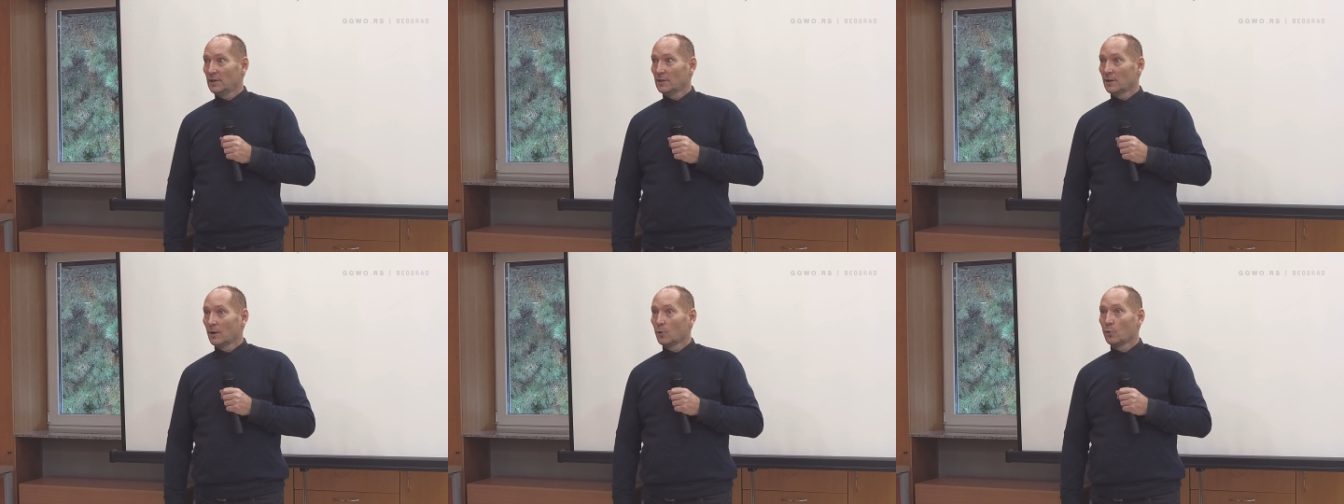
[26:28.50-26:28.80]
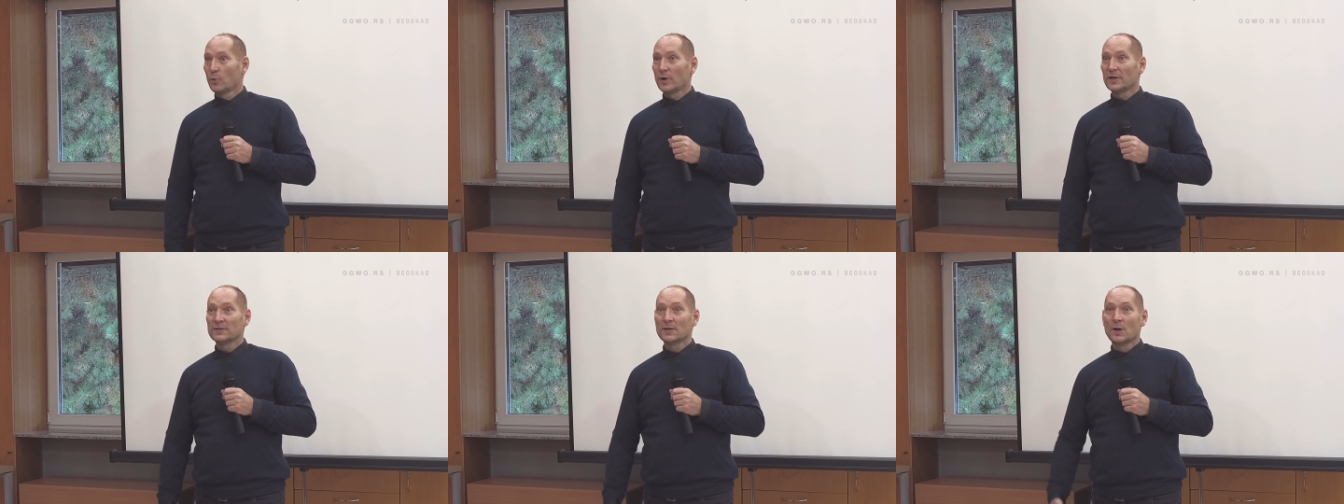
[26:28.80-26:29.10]
You
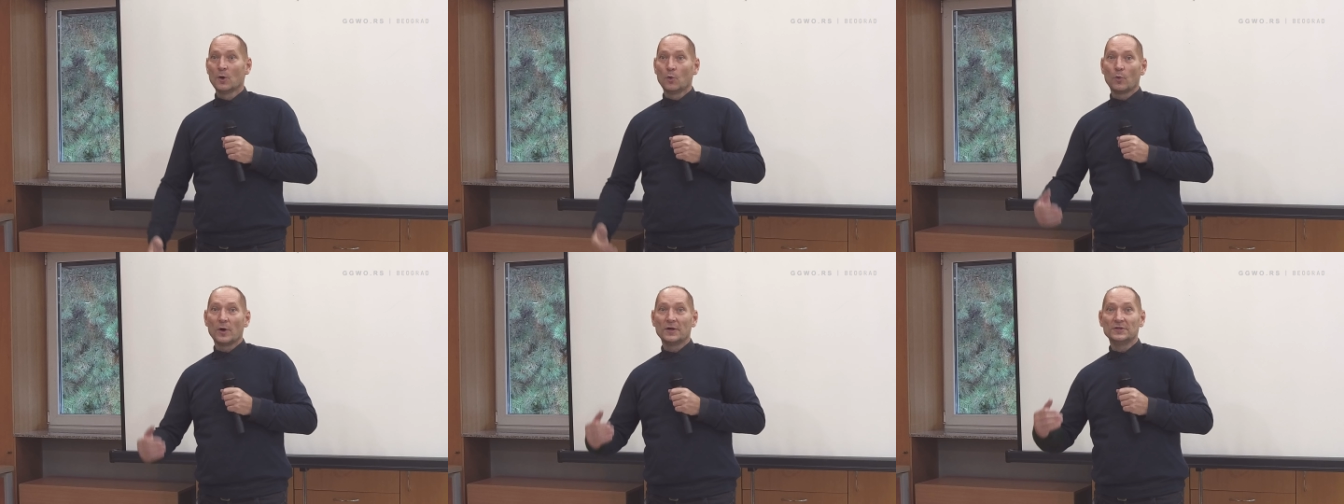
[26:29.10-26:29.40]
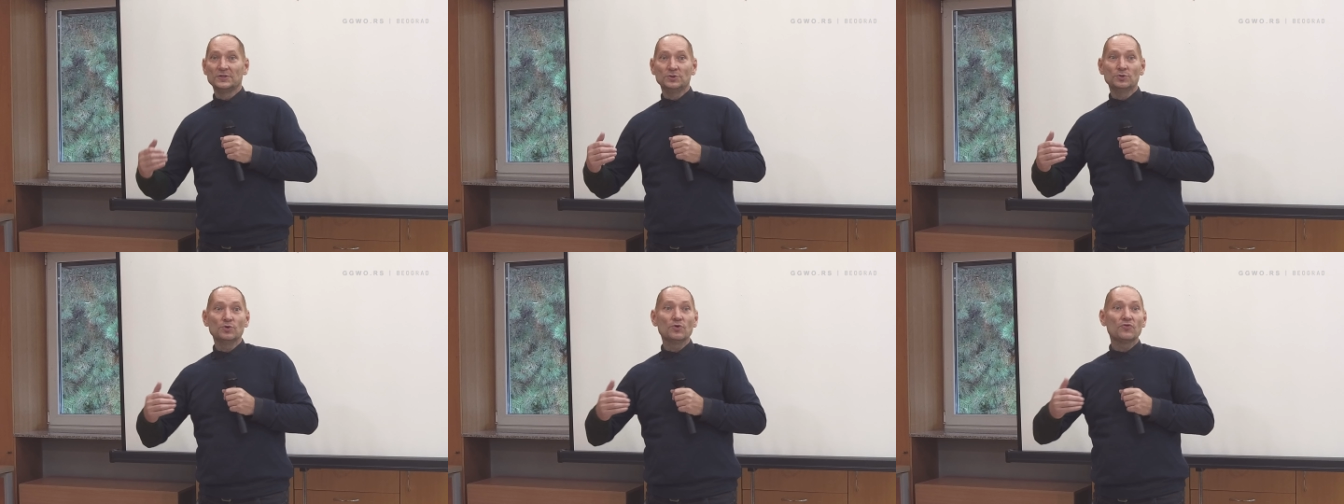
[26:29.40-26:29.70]
know, when,
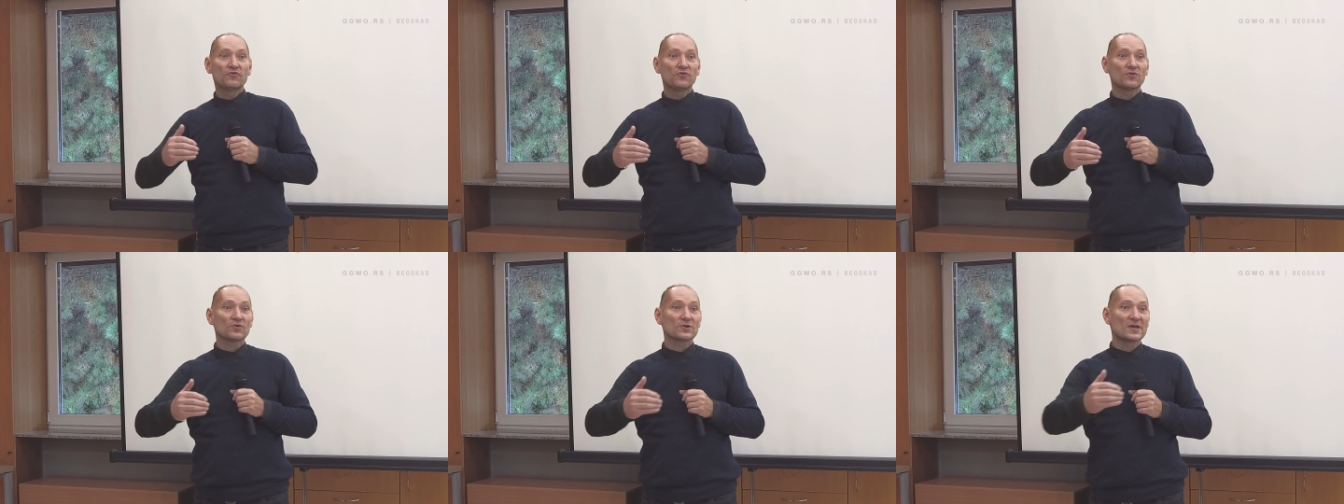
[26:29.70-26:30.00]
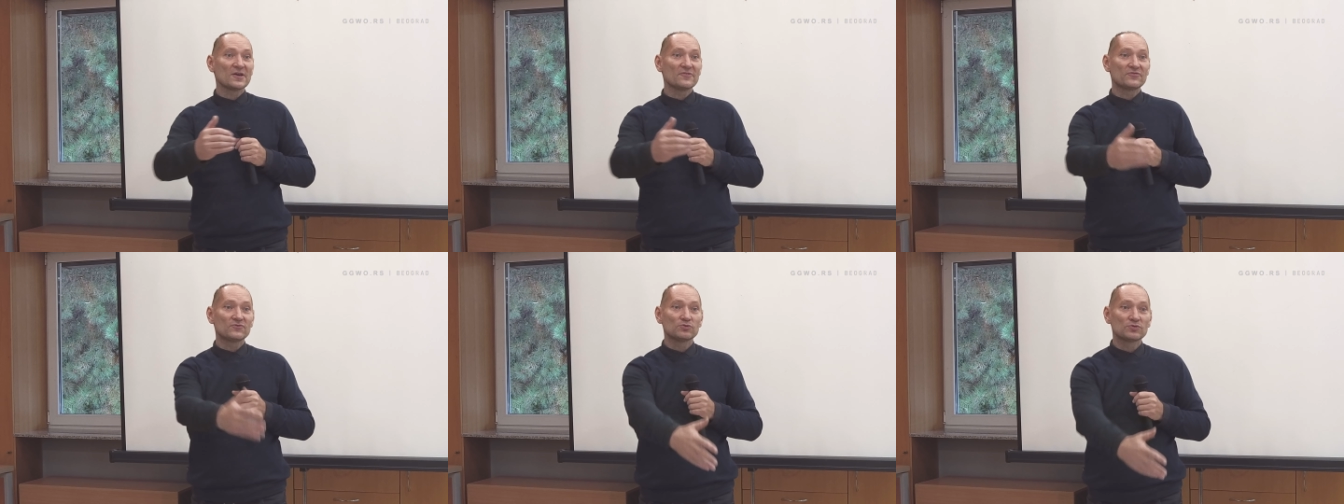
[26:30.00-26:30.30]
when you
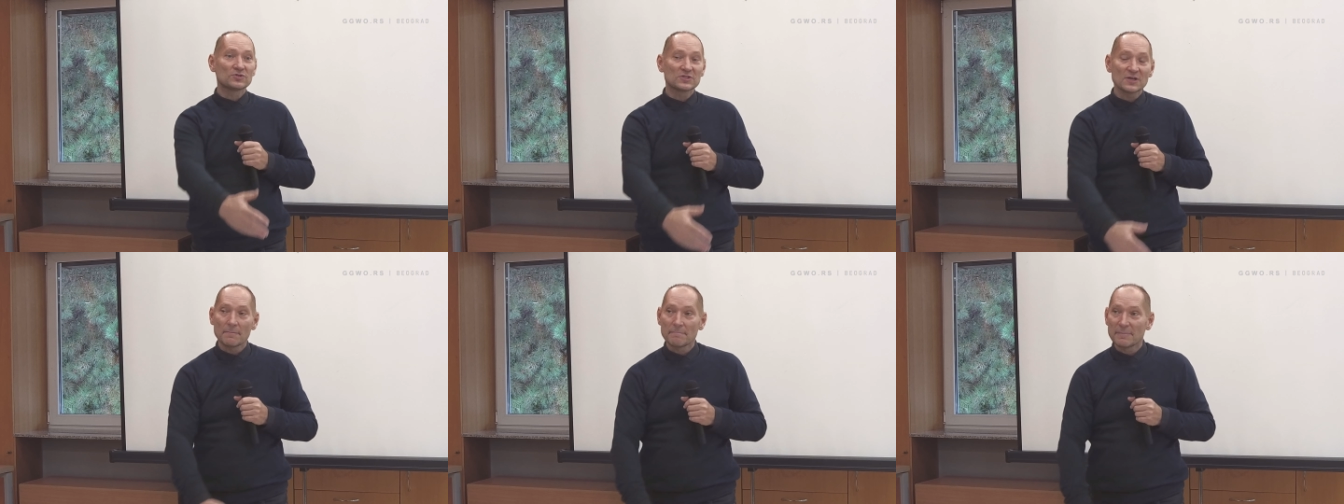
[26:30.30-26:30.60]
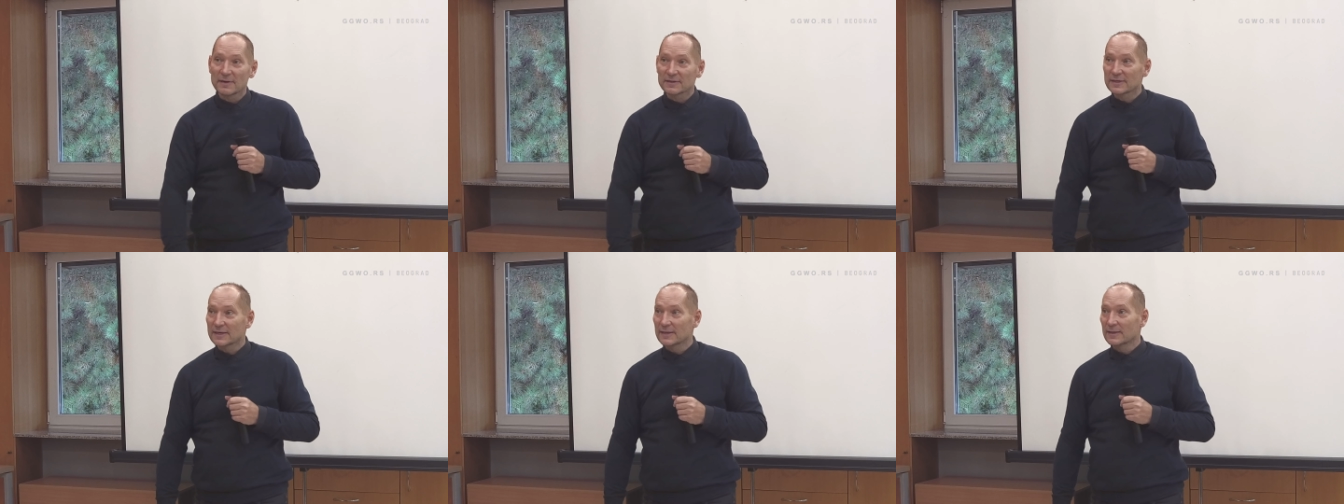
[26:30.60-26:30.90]
forgive to
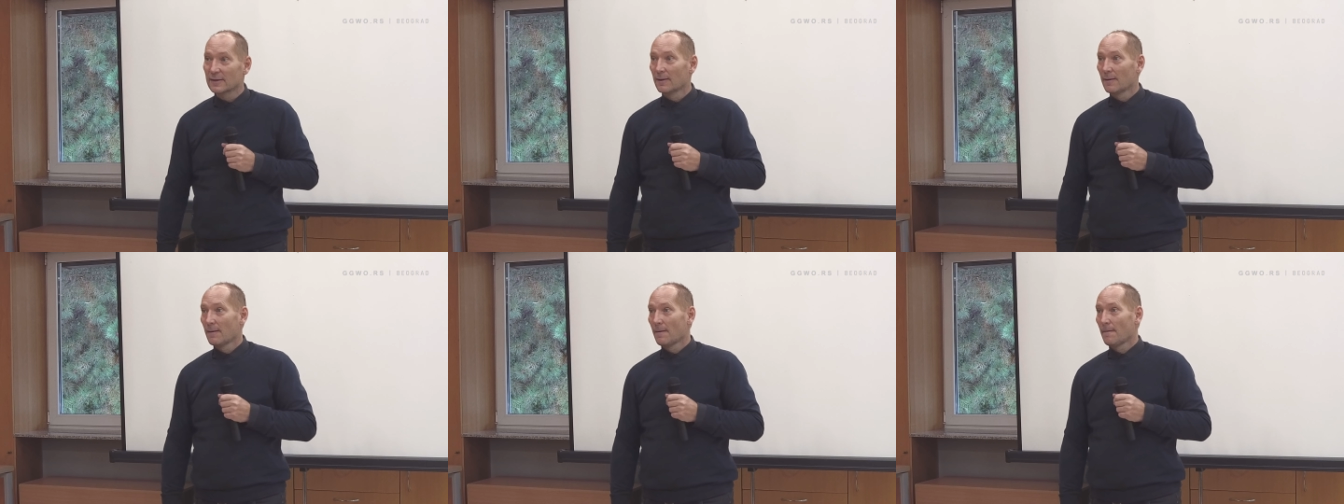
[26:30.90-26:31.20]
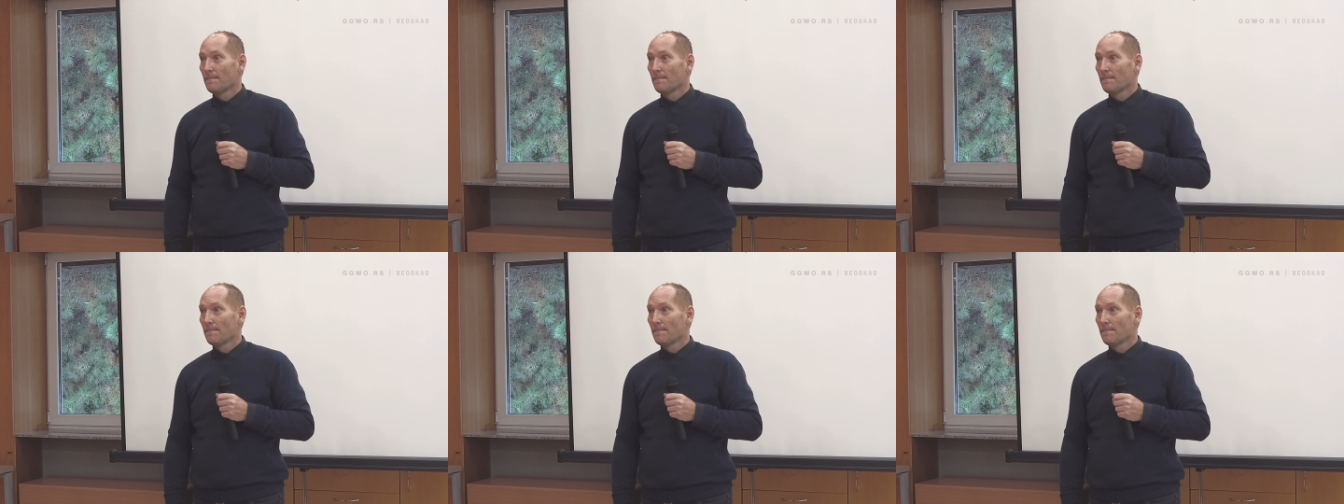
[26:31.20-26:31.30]
somebody,